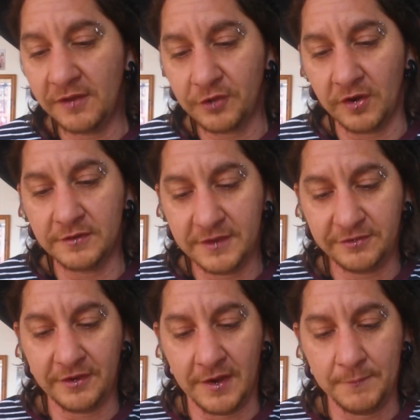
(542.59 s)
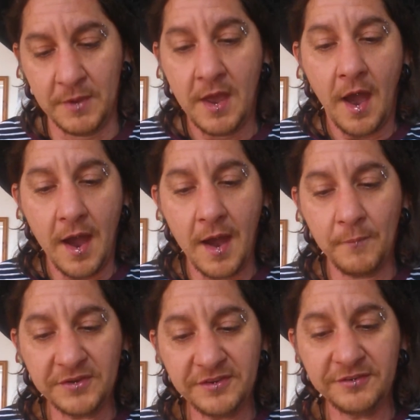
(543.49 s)
all I've got this time.
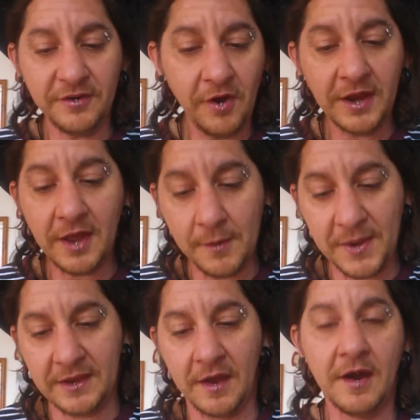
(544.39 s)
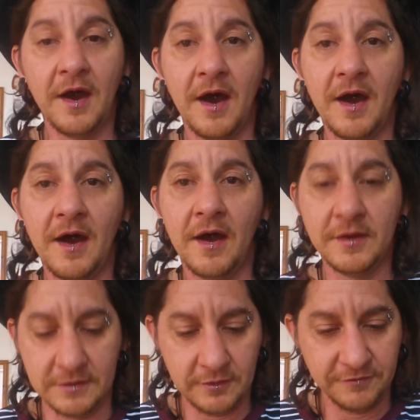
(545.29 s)
My sister and I are gonna make
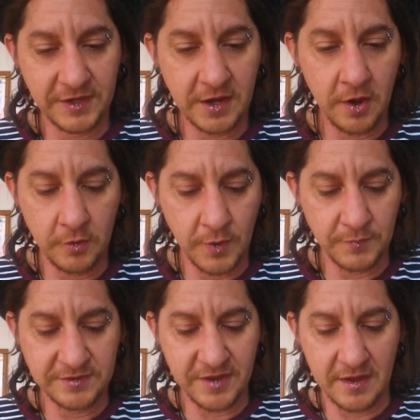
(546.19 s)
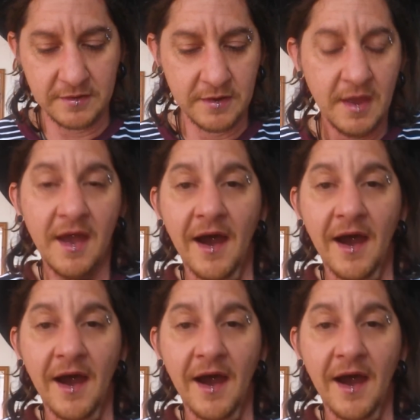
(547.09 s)
a little video when we're done,